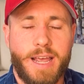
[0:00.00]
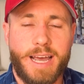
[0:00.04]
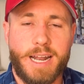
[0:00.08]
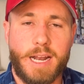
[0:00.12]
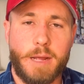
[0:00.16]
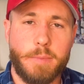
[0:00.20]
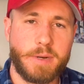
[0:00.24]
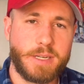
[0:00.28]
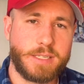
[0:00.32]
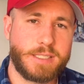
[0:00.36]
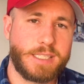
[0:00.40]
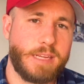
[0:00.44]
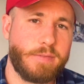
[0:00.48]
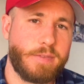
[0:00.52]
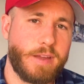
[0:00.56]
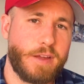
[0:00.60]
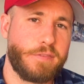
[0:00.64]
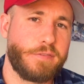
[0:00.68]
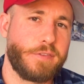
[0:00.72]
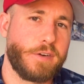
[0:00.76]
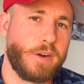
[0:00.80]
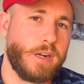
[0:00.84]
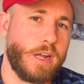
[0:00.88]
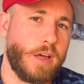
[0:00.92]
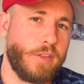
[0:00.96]
And I'm gonna save
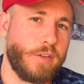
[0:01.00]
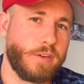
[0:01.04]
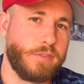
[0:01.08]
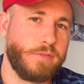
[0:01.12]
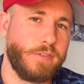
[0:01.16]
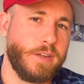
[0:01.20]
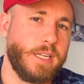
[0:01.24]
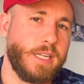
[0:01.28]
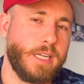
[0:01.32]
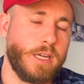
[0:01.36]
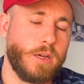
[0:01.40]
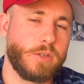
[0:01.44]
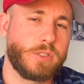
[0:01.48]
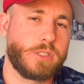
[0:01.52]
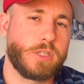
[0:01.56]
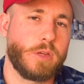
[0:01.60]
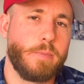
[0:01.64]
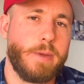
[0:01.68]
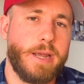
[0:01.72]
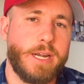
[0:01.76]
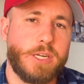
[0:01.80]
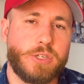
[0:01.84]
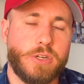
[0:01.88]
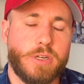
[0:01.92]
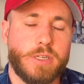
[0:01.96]
that for another video, so
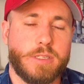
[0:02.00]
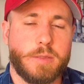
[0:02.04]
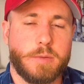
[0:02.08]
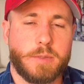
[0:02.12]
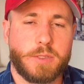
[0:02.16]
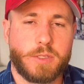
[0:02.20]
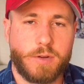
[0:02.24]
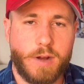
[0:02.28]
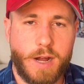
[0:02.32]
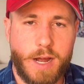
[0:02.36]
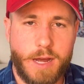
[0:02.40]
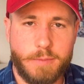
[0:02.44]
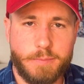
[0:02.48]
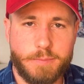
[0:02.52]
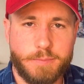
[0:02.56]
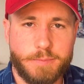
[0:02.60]
make sure to subscribe.